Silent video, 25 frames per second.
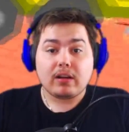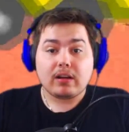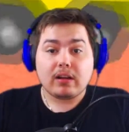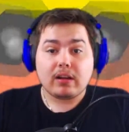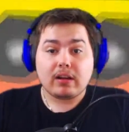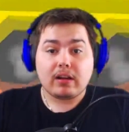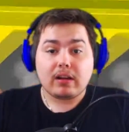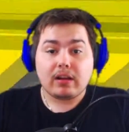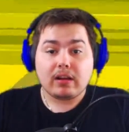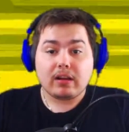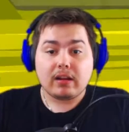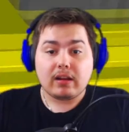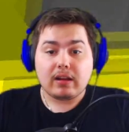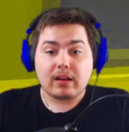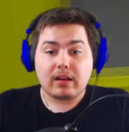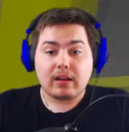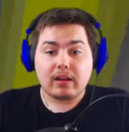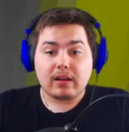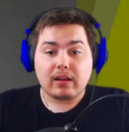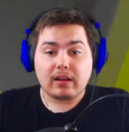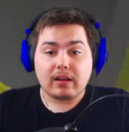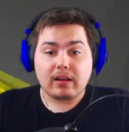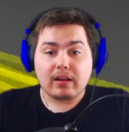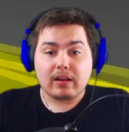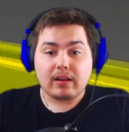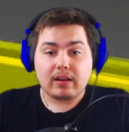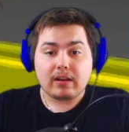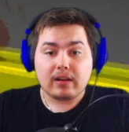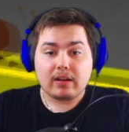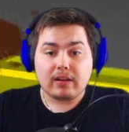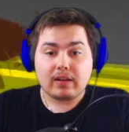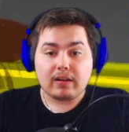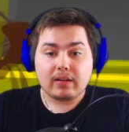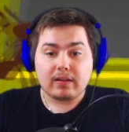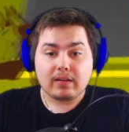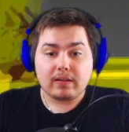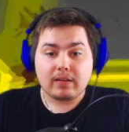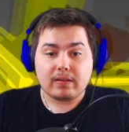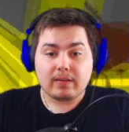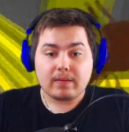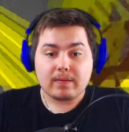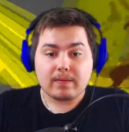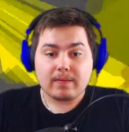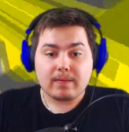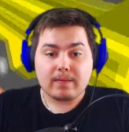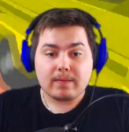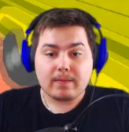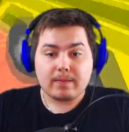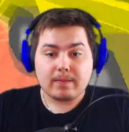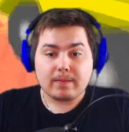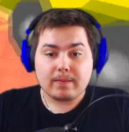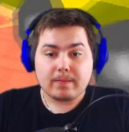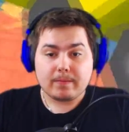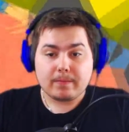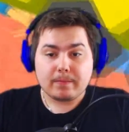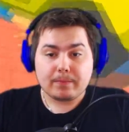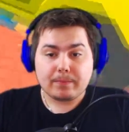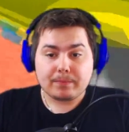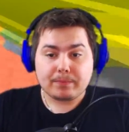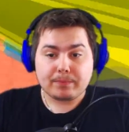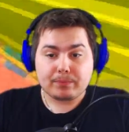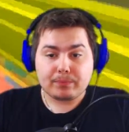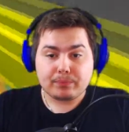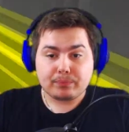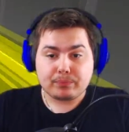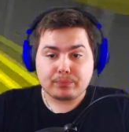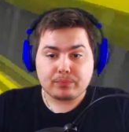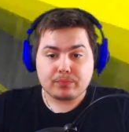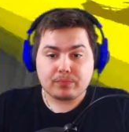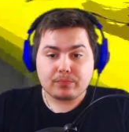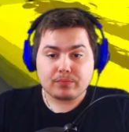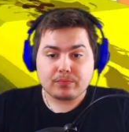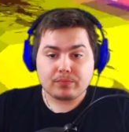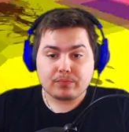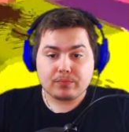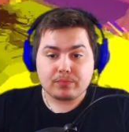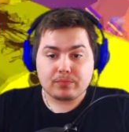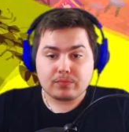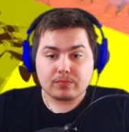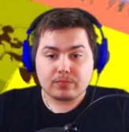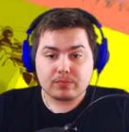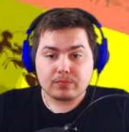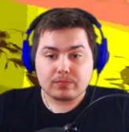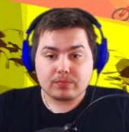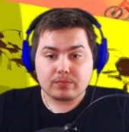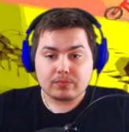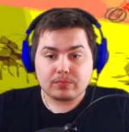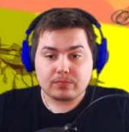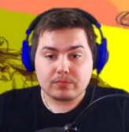(no one is talking)